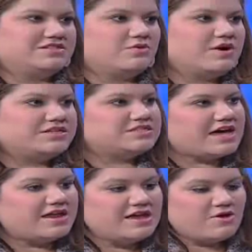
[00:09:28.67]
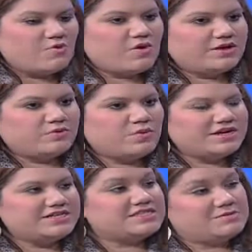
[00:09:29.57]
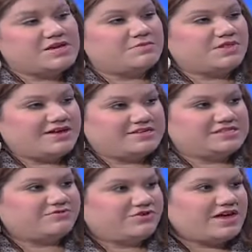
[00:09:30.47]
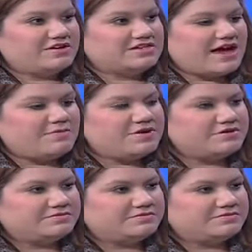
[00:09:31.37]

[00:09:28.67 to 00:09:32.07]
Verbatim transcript: So Absolutely. what does that what what needs to be in place for that to happen?